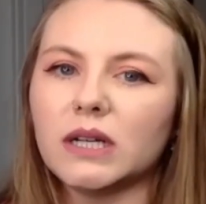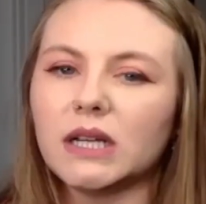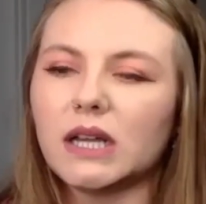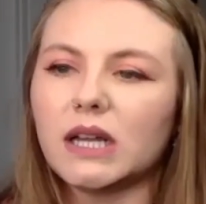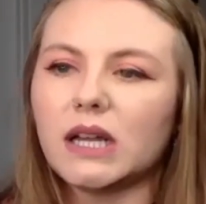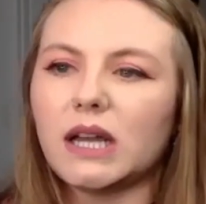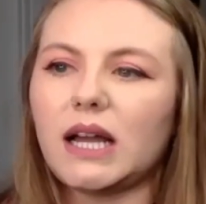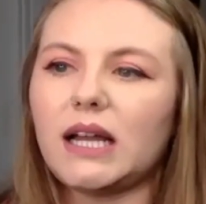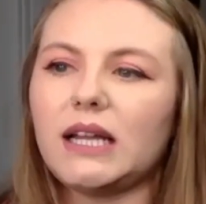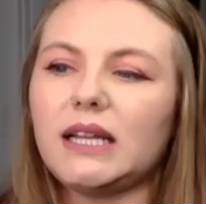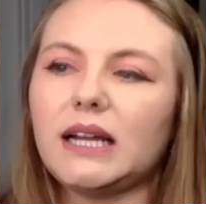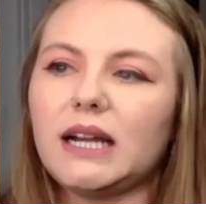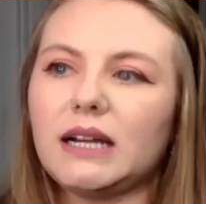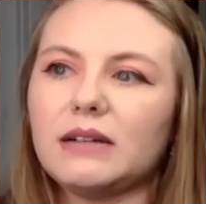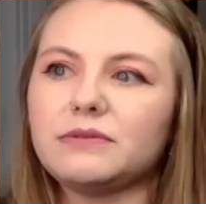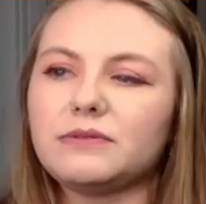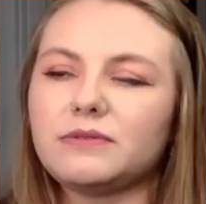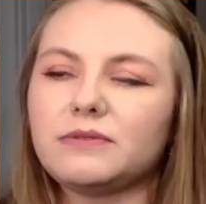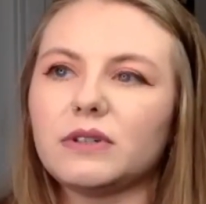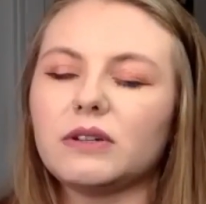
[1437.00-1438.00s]
I
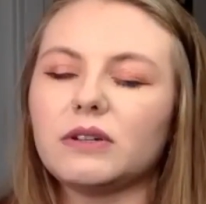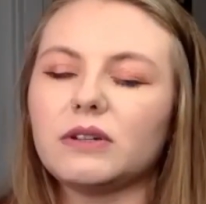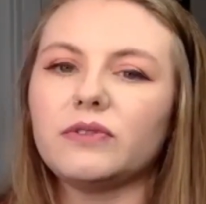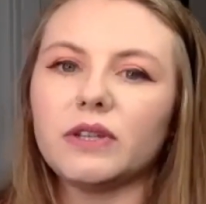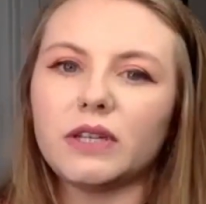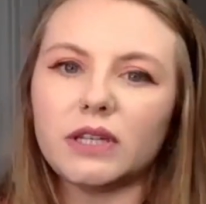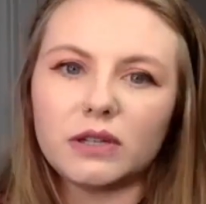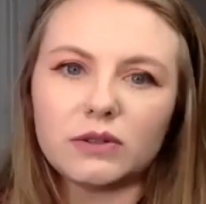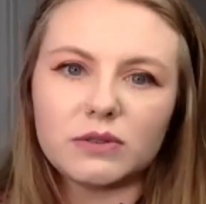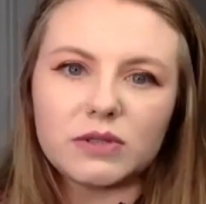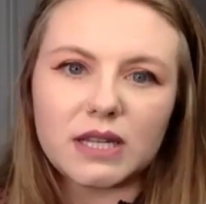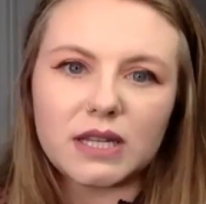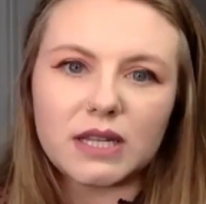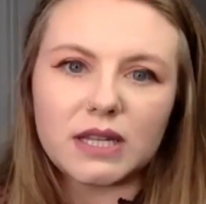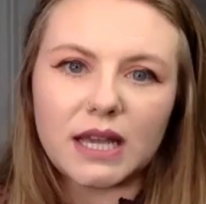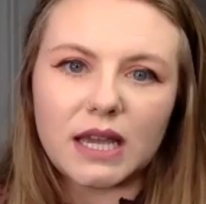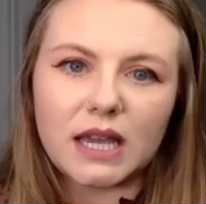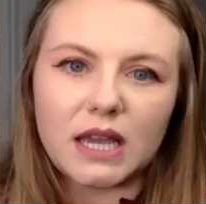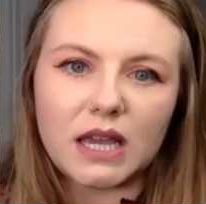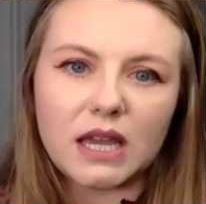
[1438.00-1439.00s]
have a video
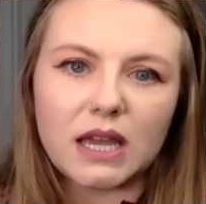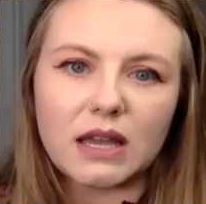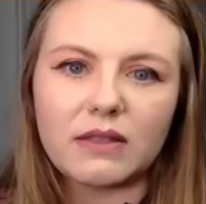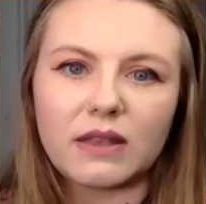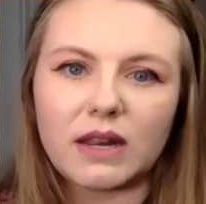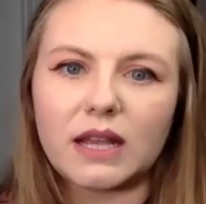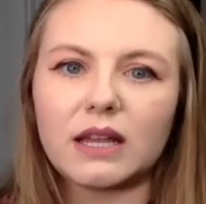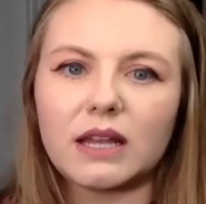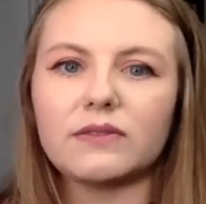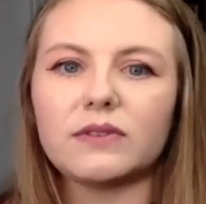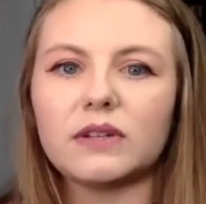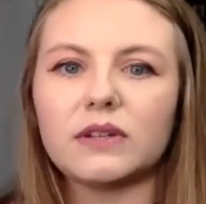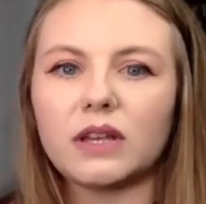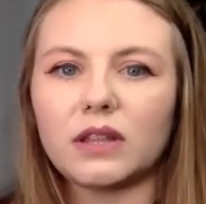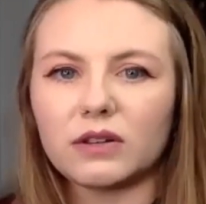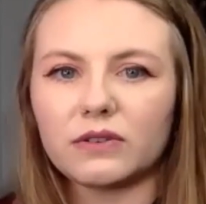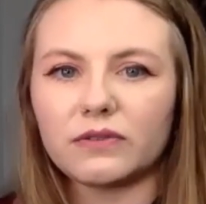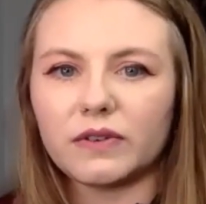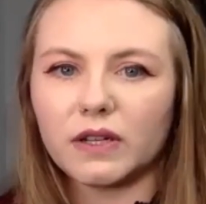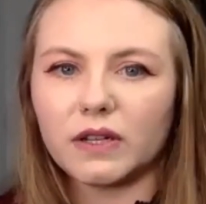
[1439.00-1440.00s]
today, and then I have
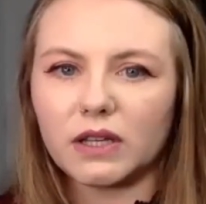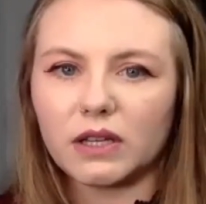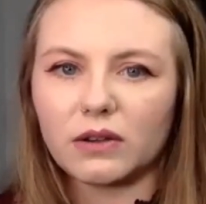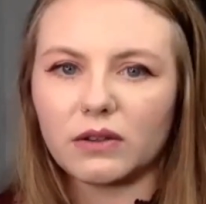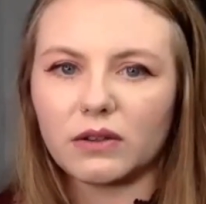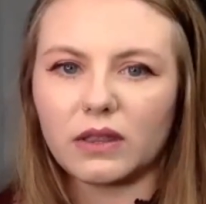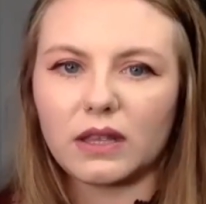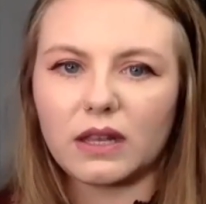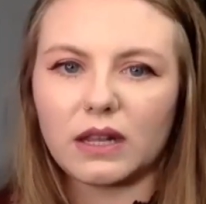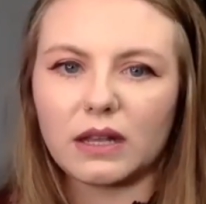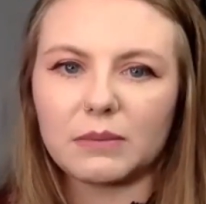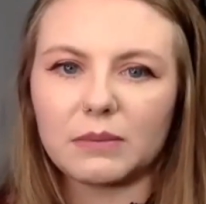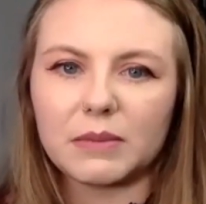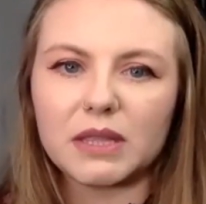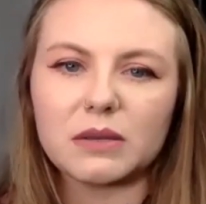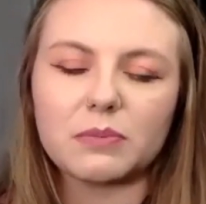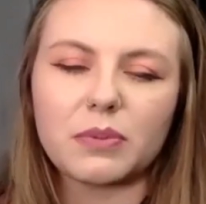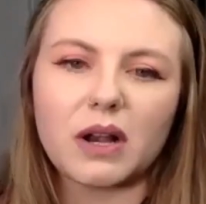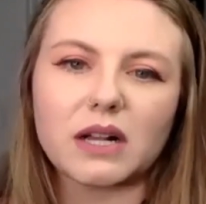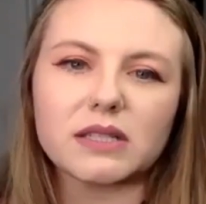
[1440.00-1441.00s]
another video that I'm in the
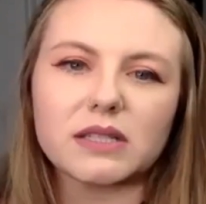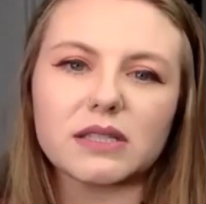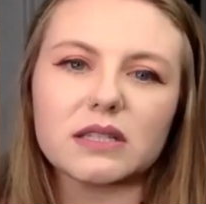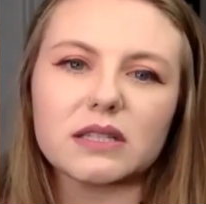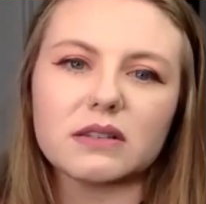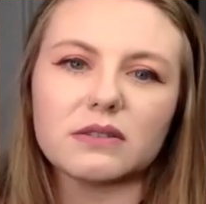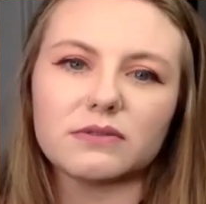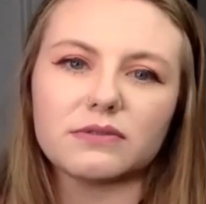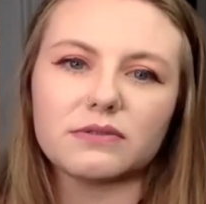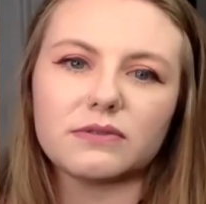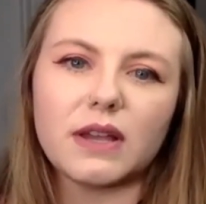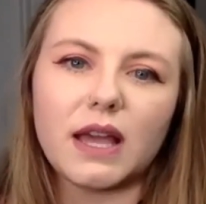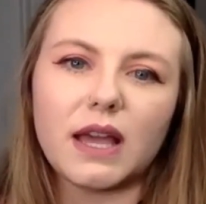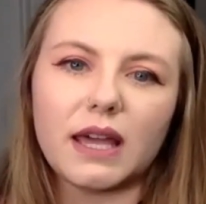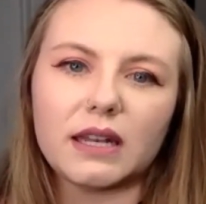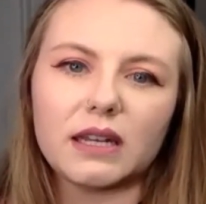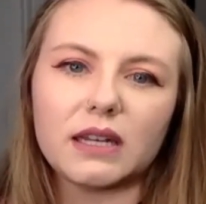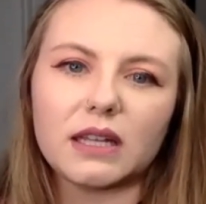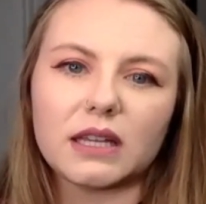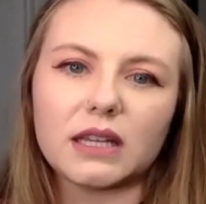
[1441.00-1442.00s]
process of
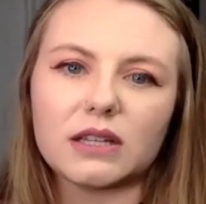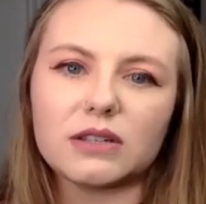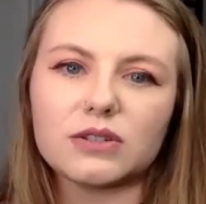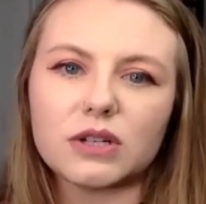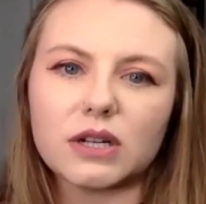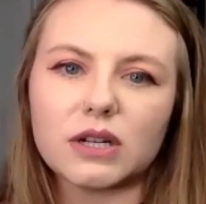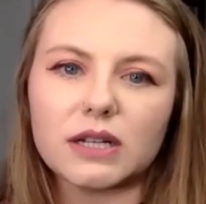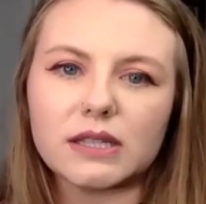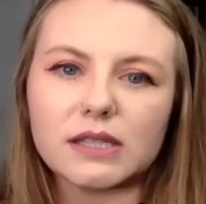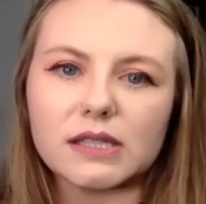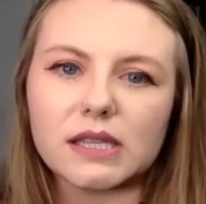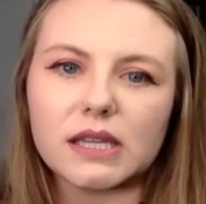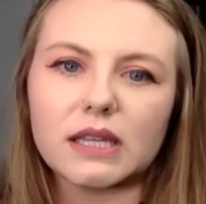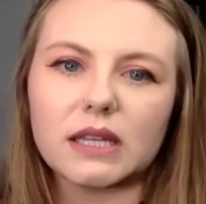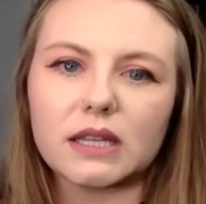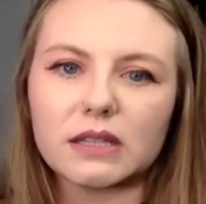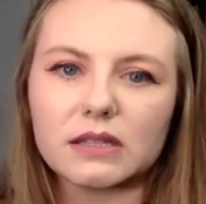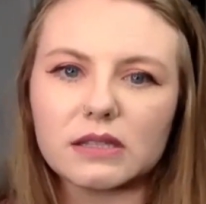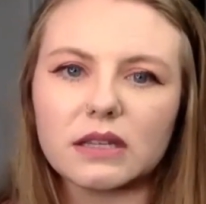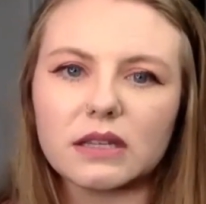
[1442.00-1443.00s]
editing and translating to.